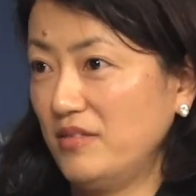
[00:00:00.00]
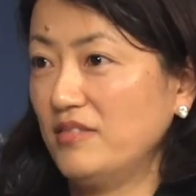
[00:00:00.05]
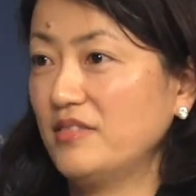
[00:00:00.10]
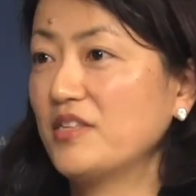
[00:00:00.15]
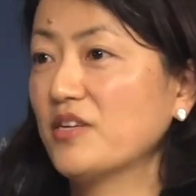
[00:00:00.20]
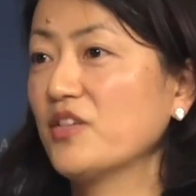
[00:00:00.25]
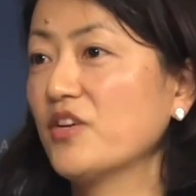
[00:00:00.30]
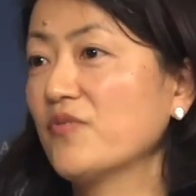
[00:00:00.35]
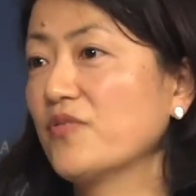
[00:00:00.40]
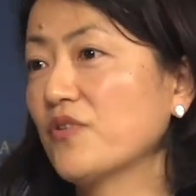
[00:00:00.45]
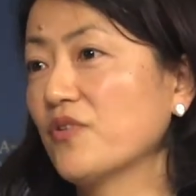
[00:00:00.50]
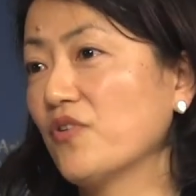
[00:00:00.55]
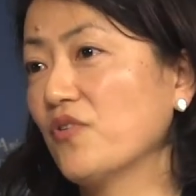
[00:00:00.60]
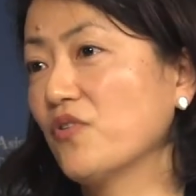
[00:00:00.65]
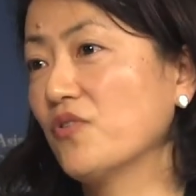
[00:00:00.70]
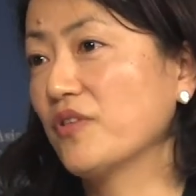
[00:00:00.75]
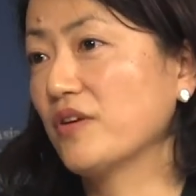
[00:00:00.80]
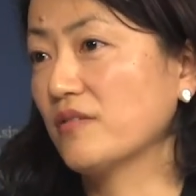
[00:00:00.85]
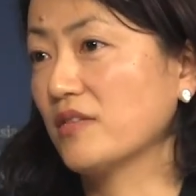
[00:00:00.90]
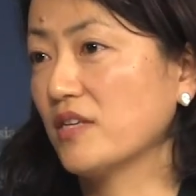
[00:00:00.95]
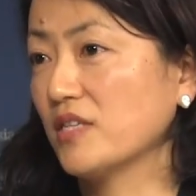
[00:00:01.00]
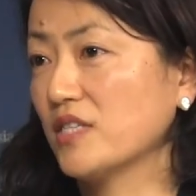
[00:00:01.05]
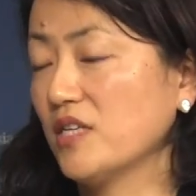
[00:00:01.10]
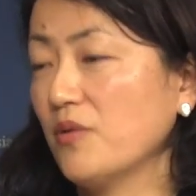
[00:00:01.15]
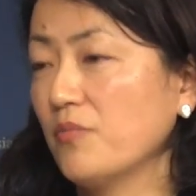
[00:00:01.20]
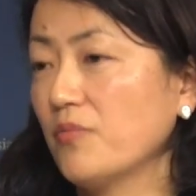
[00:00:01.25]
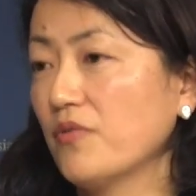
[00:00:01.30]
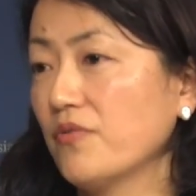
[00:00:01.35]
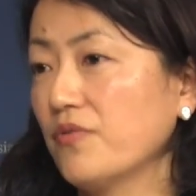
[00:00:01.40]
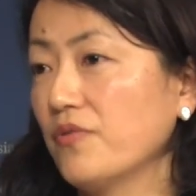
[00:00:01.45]
deliver all the, the
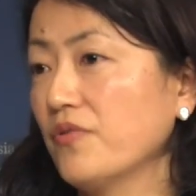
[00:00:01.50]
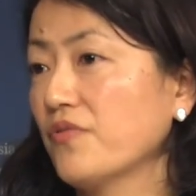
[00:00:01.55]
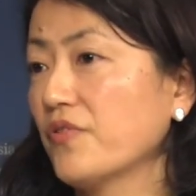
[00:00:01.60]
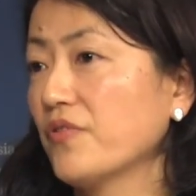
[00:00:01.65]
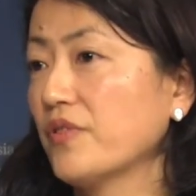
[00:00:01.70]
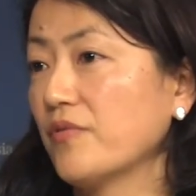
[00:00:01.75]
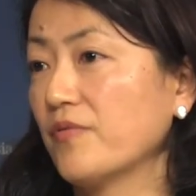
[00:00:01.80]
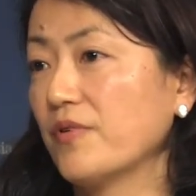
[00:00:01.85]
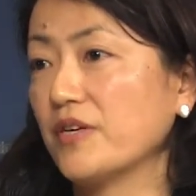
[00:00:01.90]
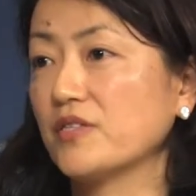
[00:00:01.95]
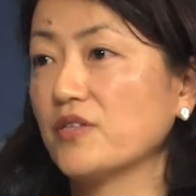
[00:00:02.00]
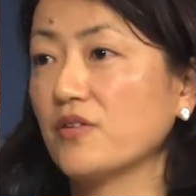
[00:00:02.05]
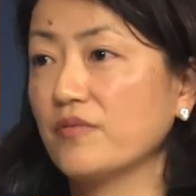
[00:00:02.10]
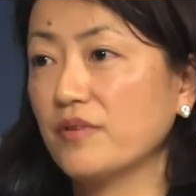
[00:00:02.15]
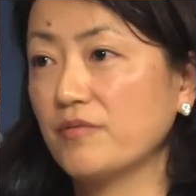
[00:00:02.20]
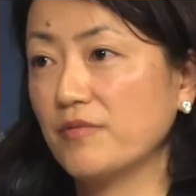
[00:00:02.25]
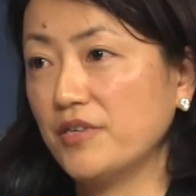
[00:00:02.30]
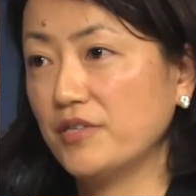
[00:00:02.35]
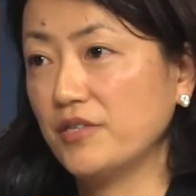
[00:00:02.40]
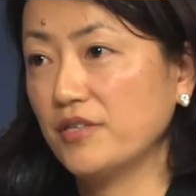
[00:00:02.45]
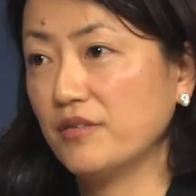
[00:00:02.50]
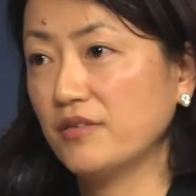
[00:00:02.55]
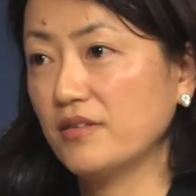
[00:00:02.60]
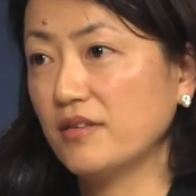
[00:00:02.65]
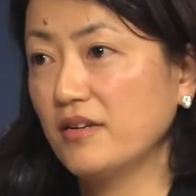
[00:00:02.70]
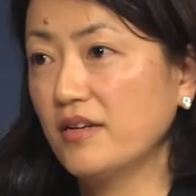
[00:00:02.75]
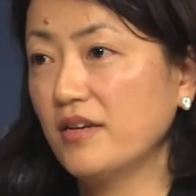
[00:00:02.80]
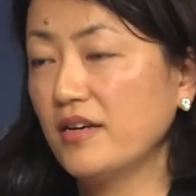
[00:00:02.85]
staple food for the rest of the region.